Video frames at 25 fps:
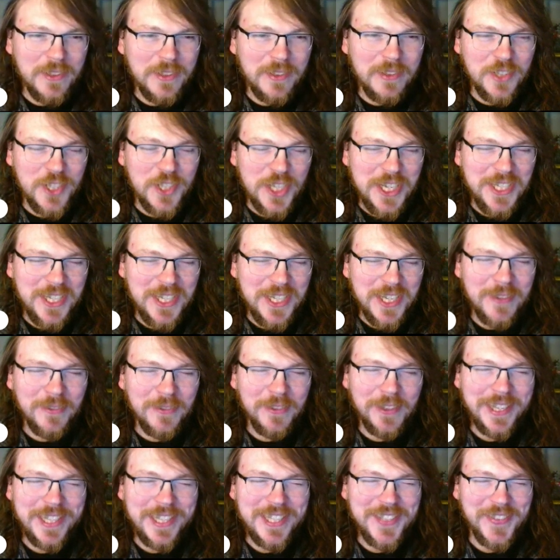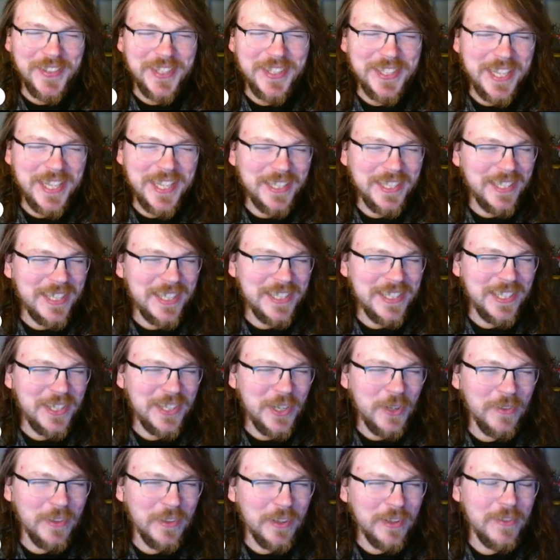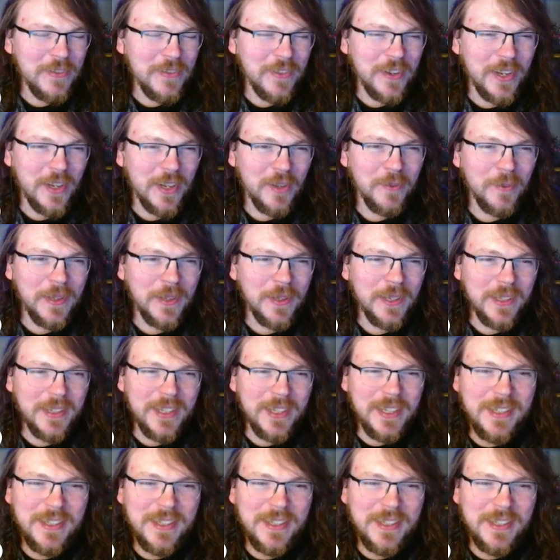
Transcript: the GT fans because that doesn't go very far, but